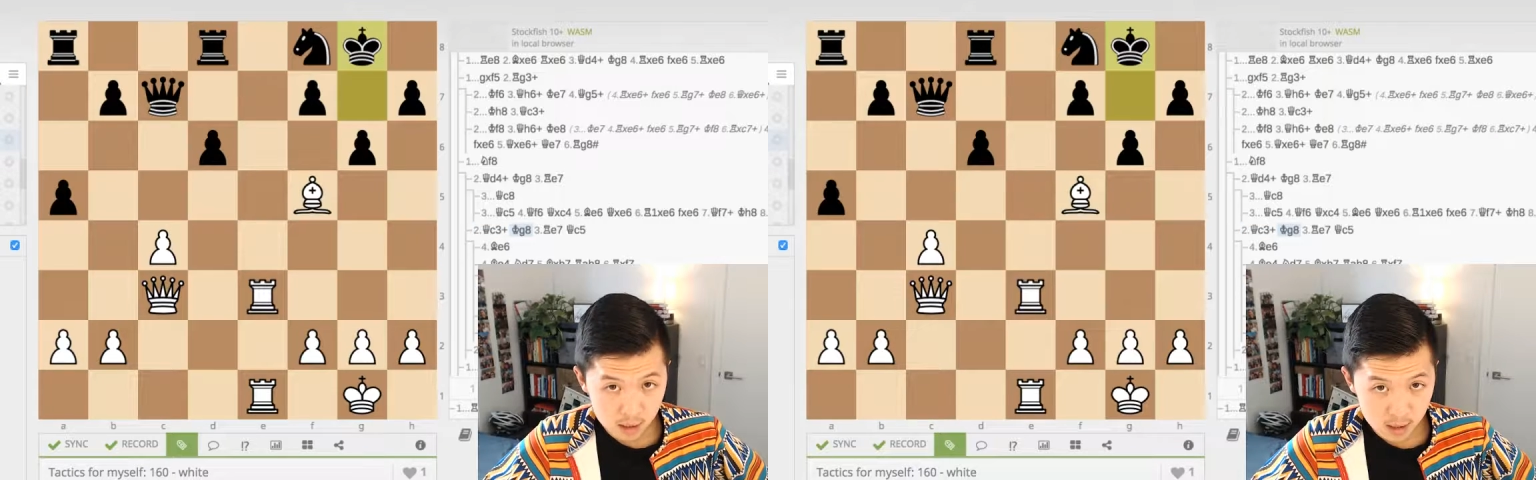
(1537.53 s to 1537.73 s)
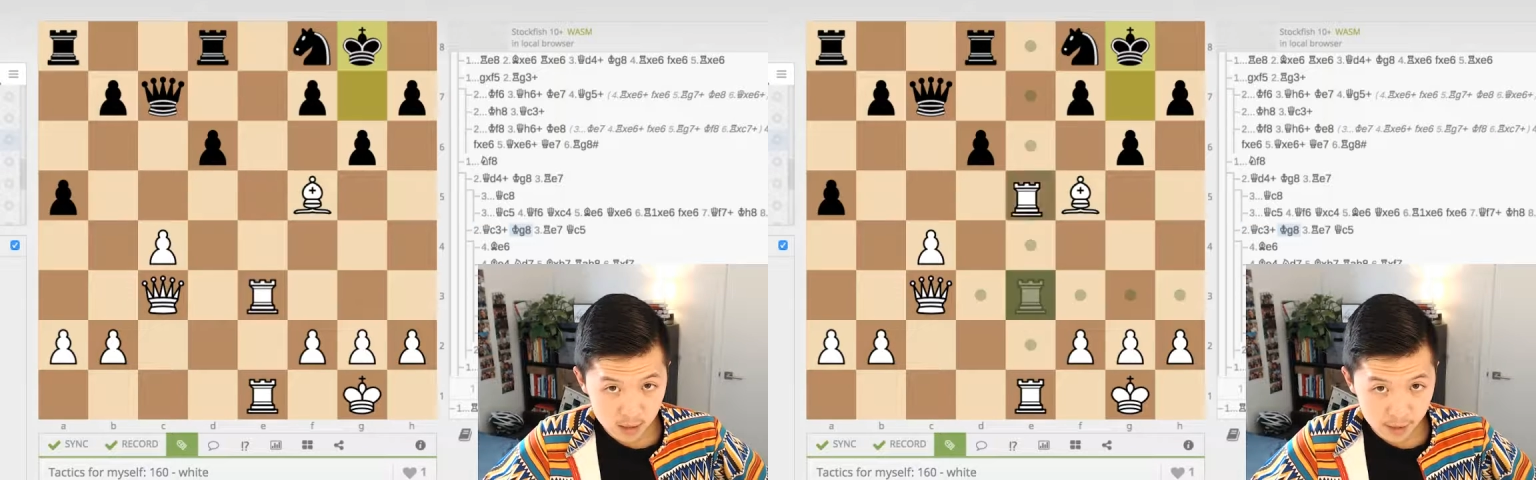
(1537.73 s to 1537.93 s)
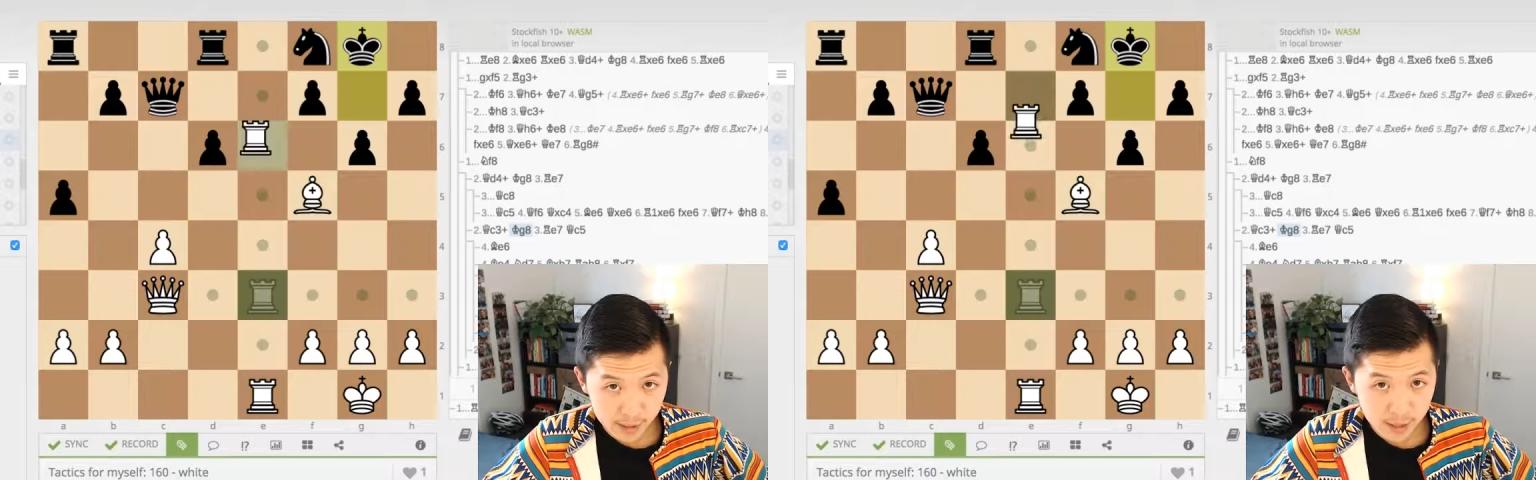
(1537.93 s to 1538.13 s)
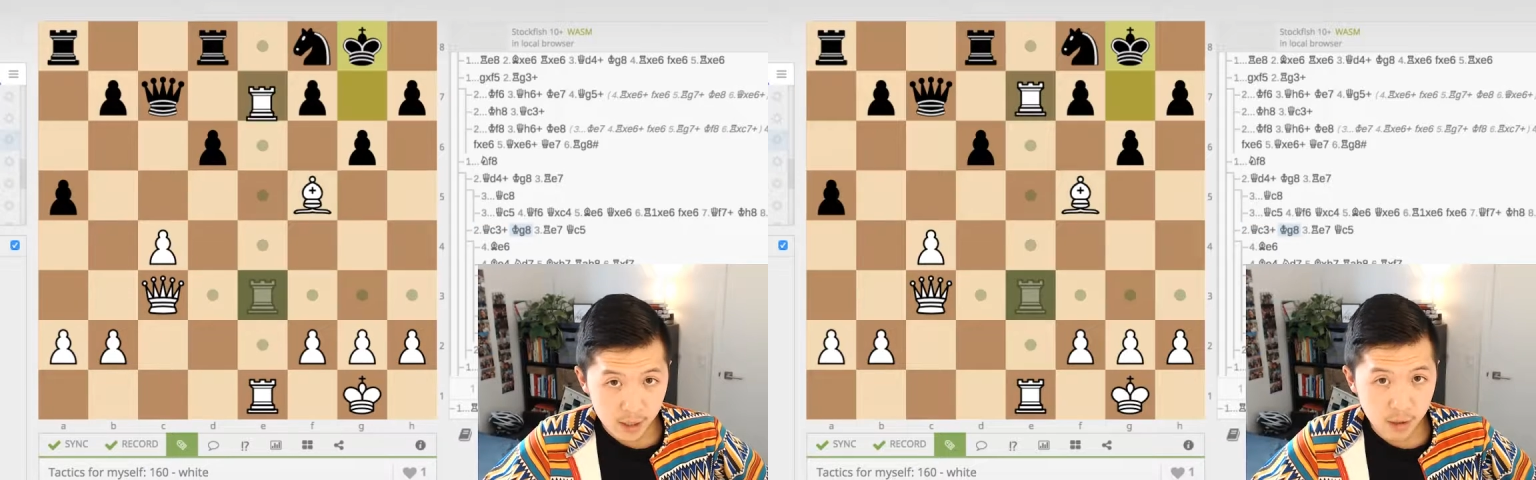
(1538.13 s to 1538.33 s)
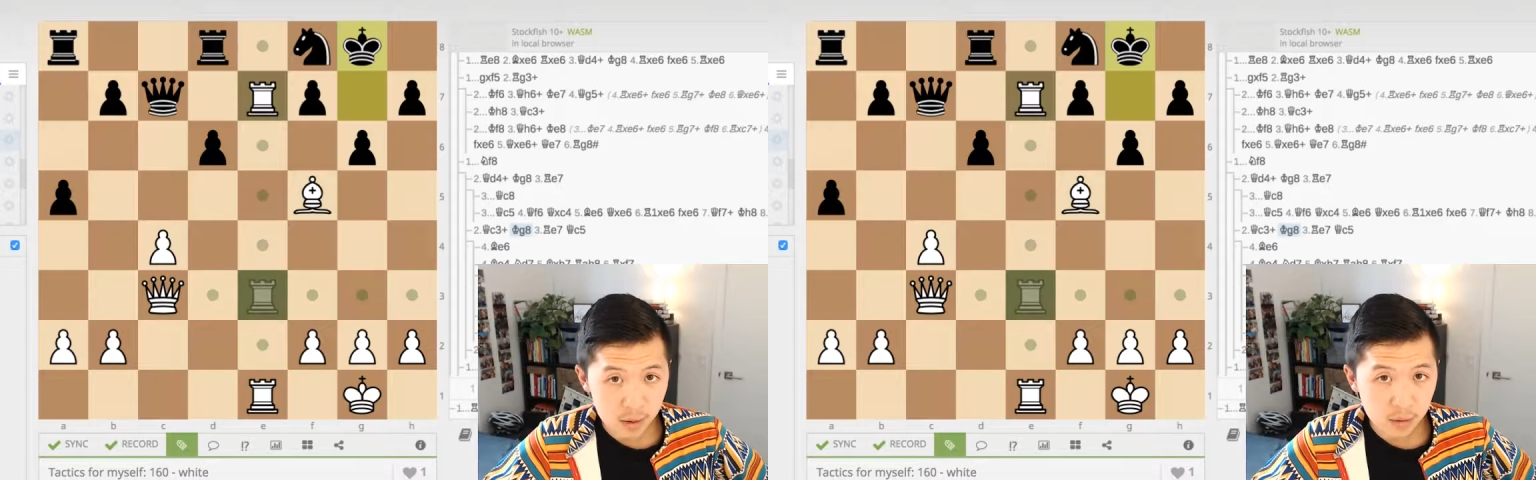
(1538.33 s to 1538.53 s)

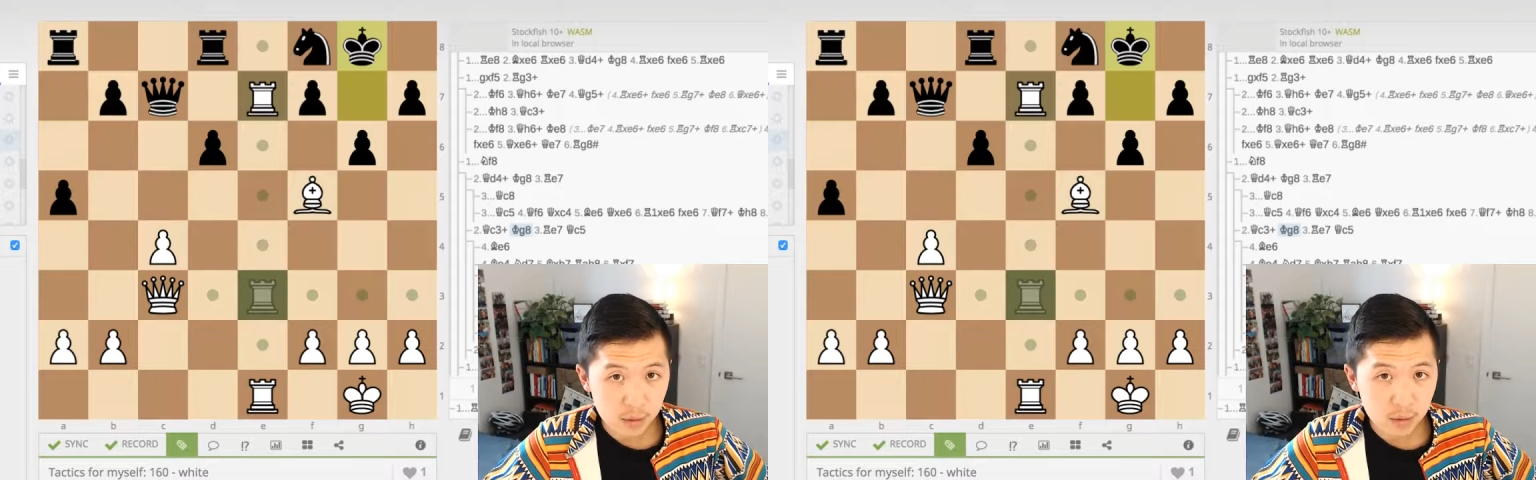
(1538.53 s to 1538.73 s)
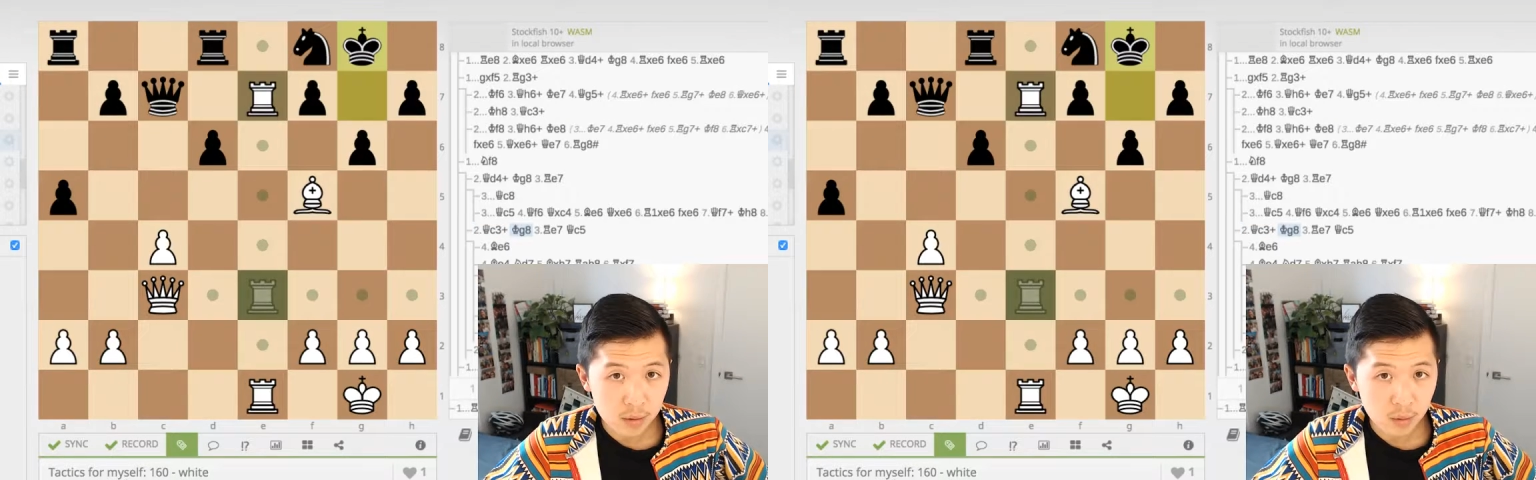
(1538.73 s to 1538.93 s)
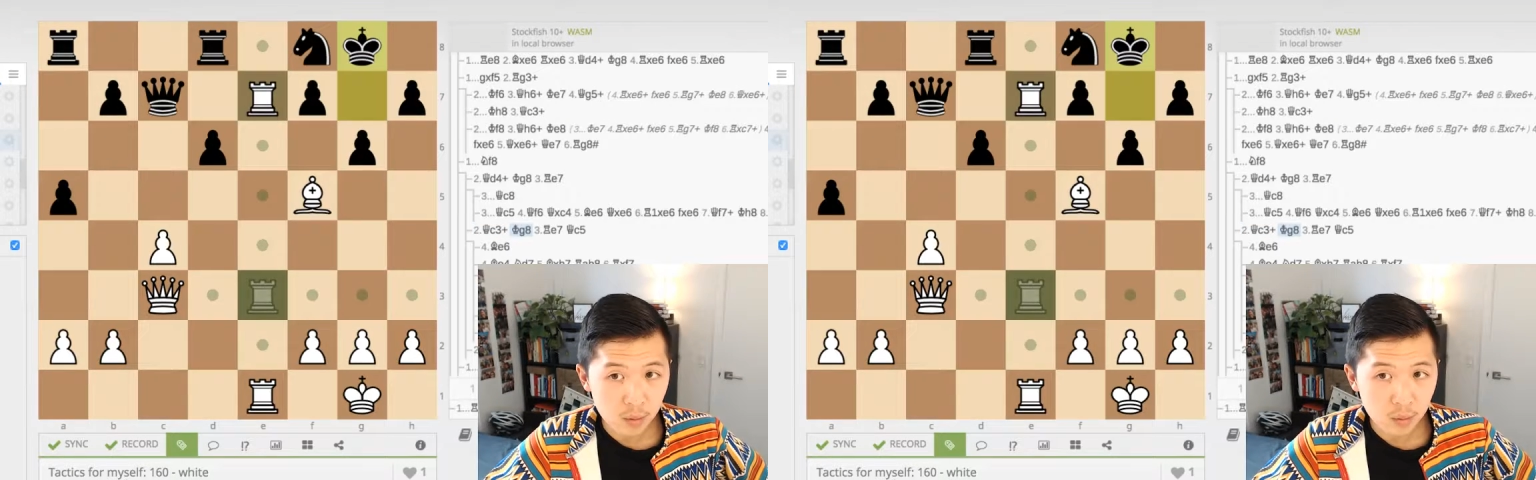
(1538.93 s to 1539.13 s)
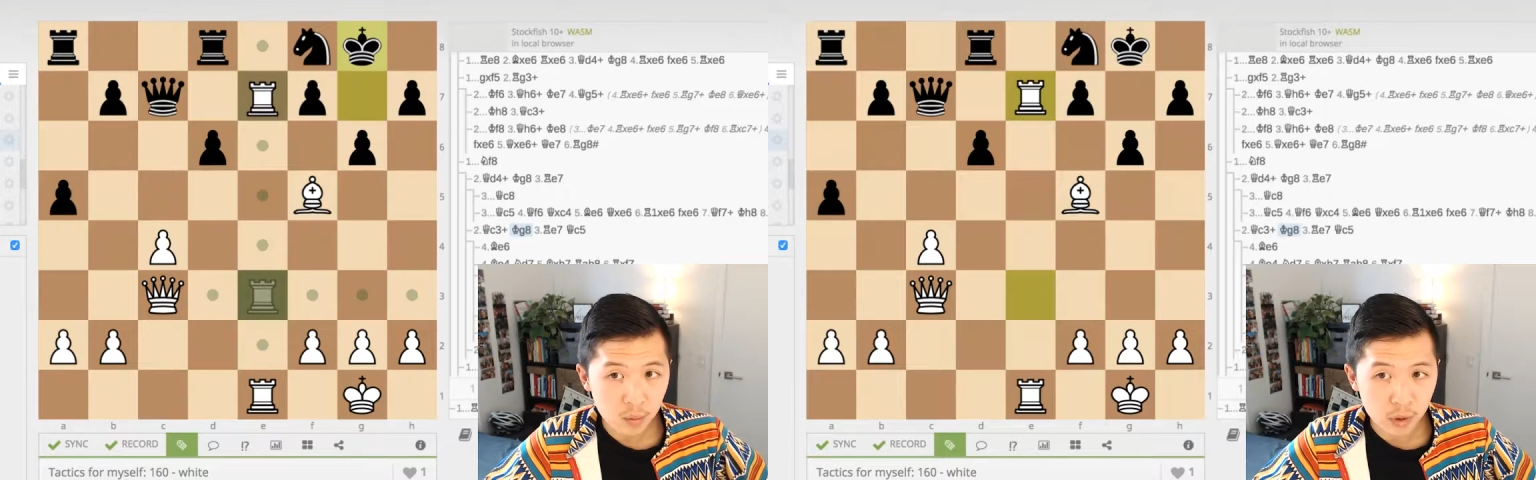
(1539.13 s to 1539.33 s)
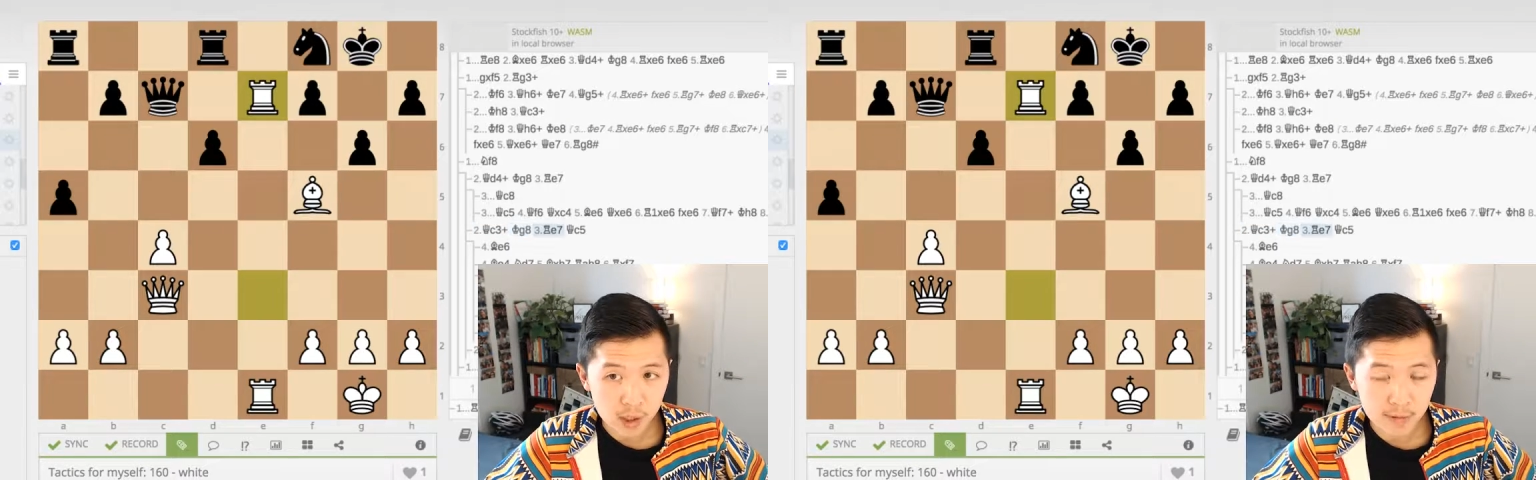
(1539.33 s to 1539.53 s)
Now
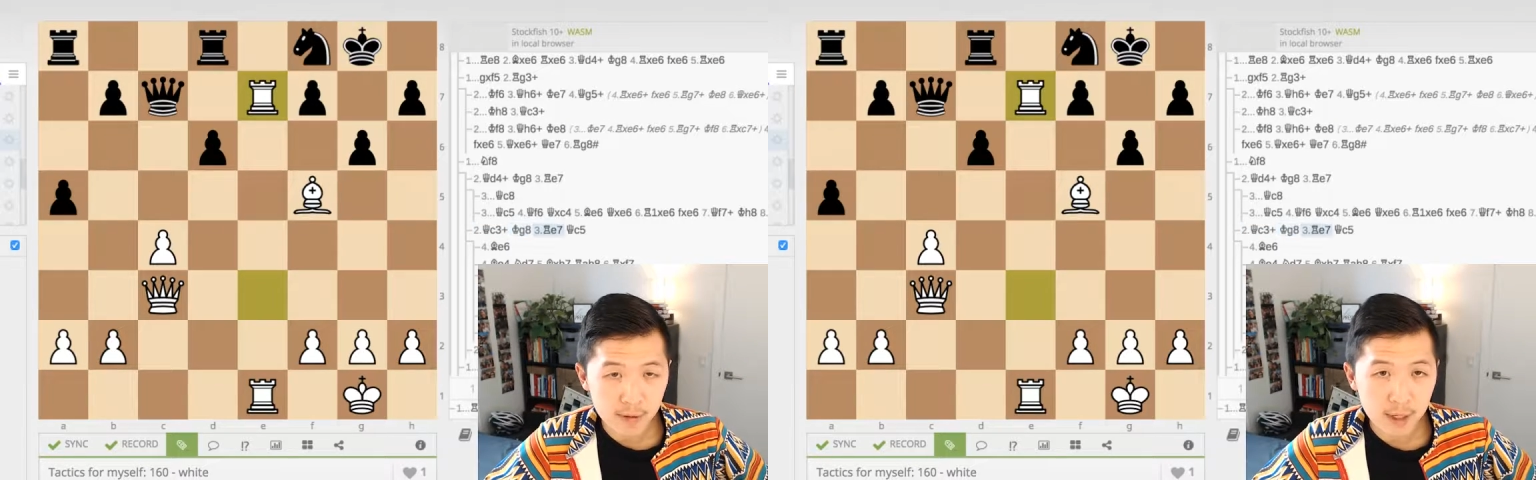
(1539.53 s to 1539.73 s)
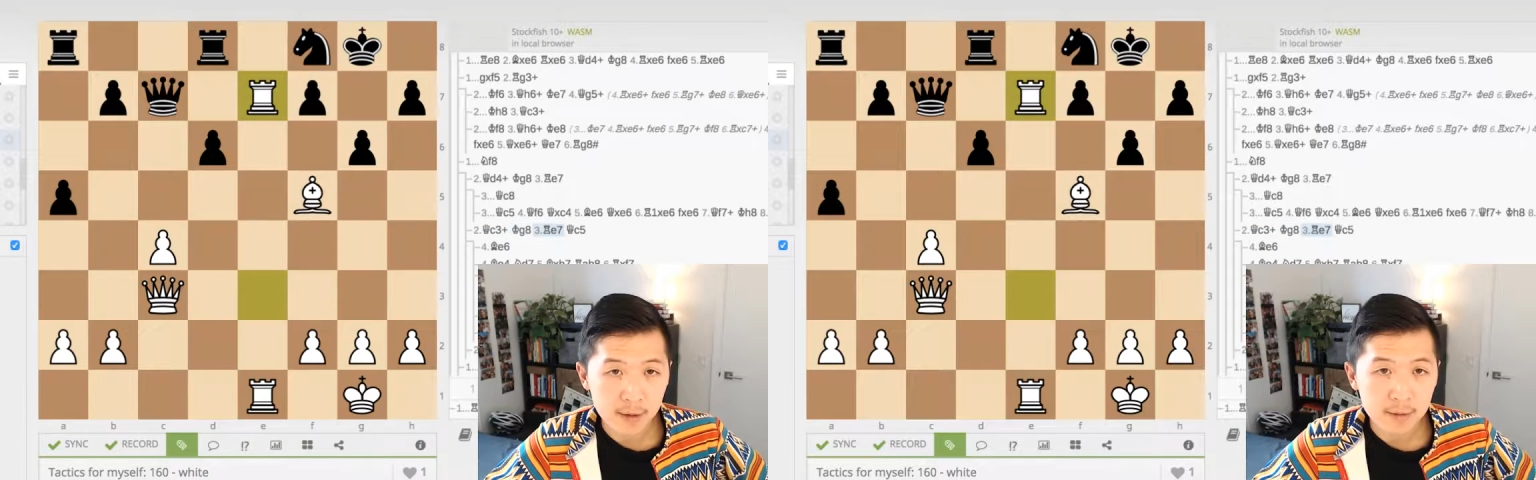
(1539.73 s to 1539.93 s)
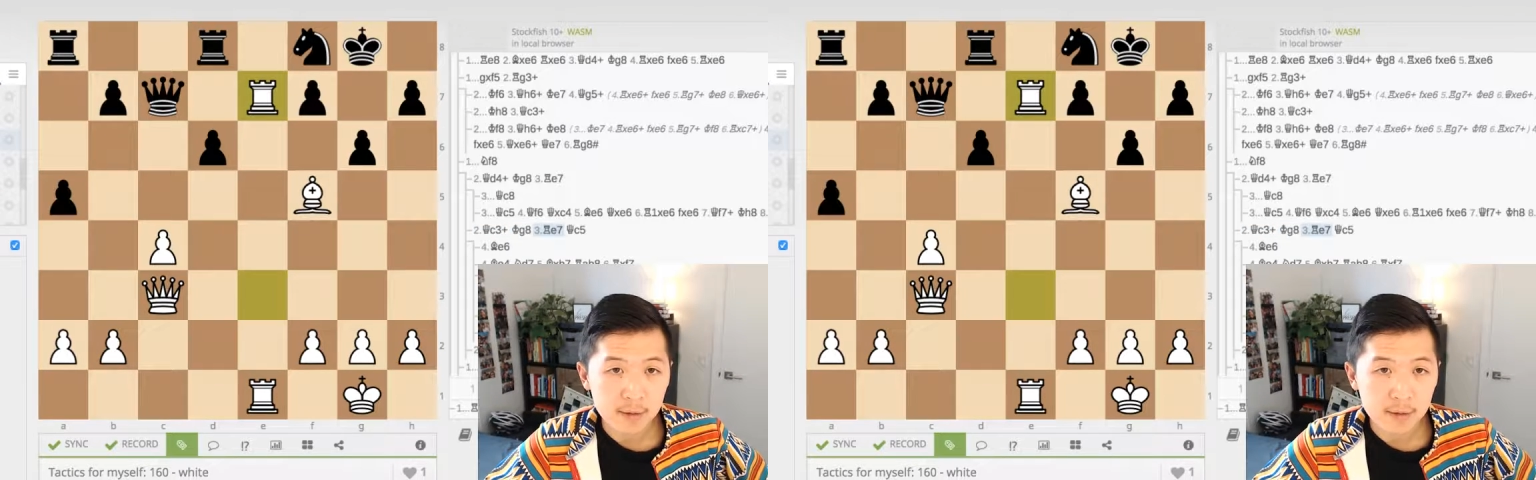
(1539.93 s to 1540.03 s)
rook e5.